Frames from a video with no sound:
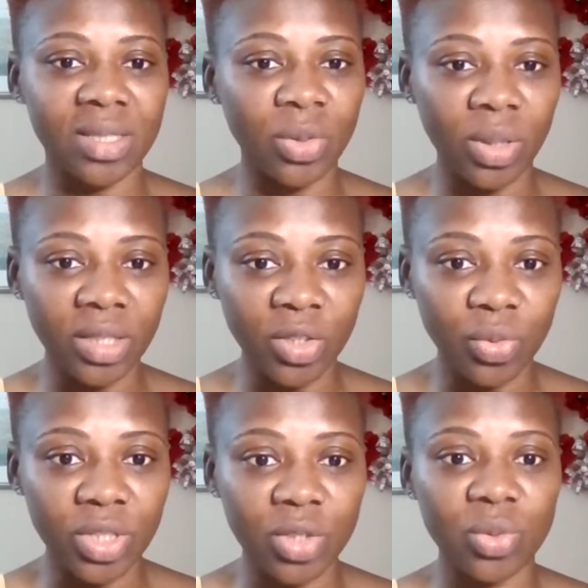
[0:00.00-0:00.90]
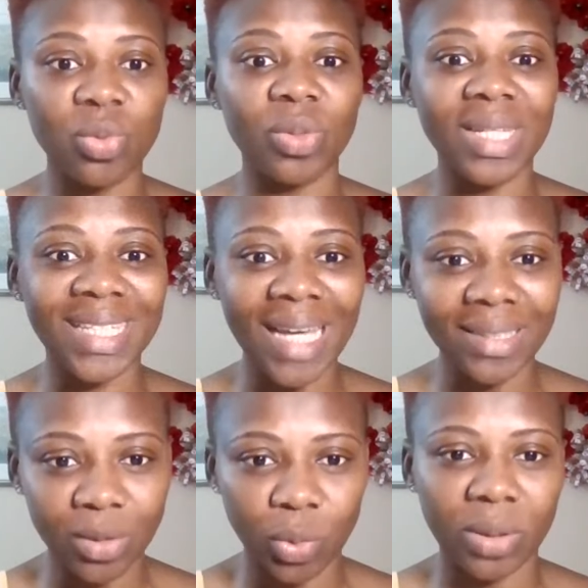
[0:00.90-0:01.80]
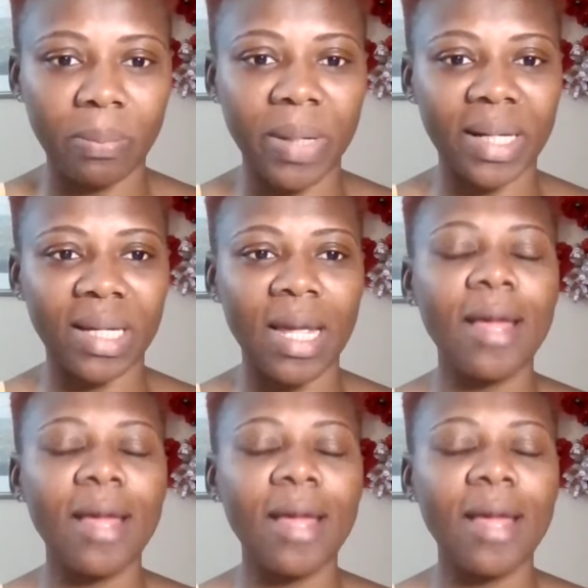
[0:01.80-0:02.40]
The only thing you need to do, get to the bank,